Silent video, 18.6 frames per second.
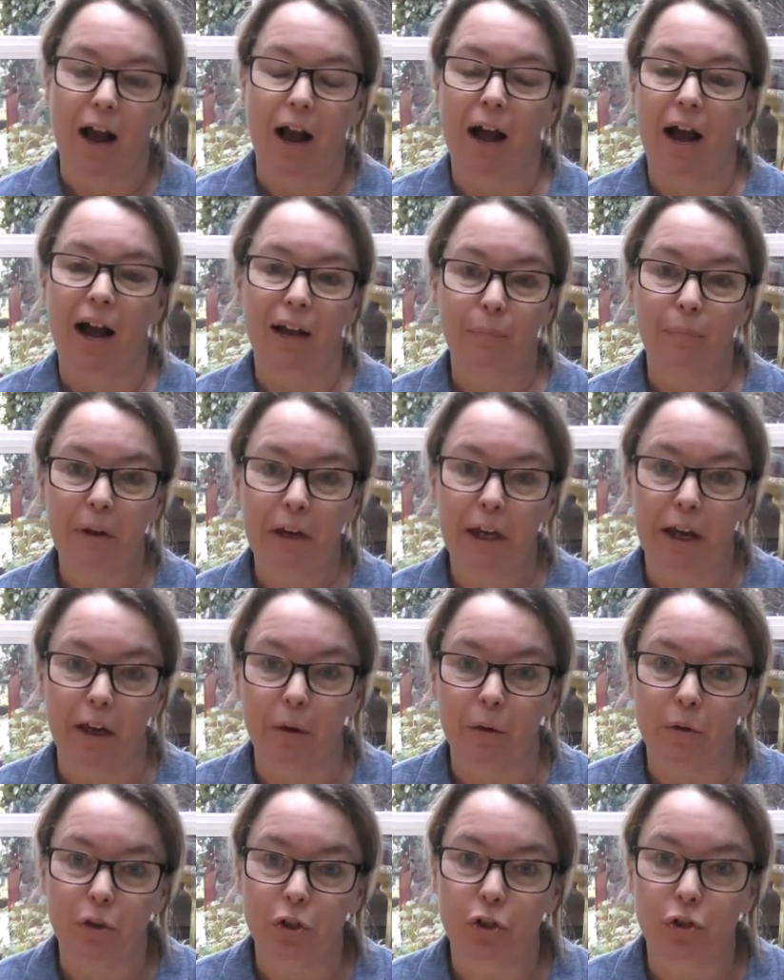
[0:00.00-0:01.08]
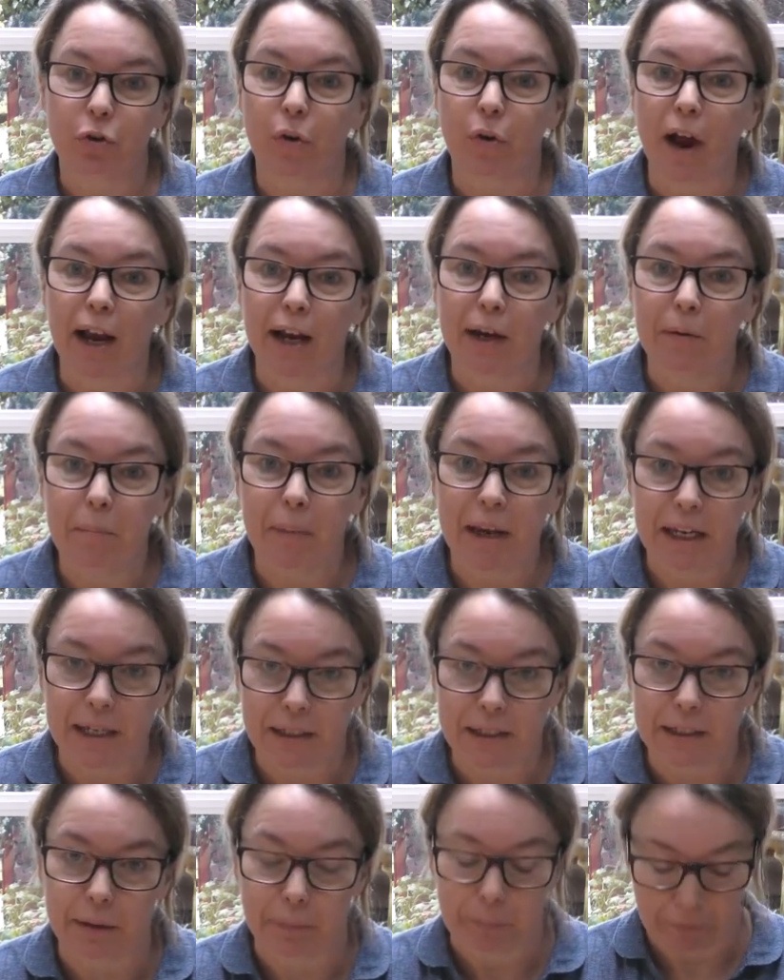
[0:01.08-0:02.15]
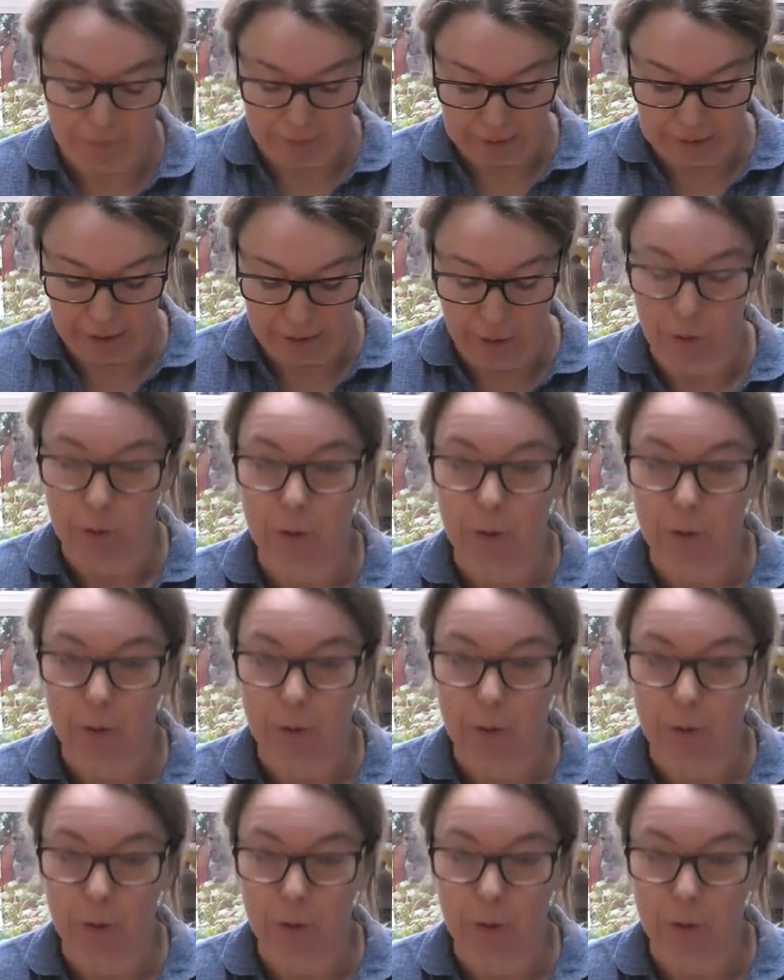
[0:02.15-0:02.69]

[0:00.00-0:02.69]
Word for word: I'm going to try and make something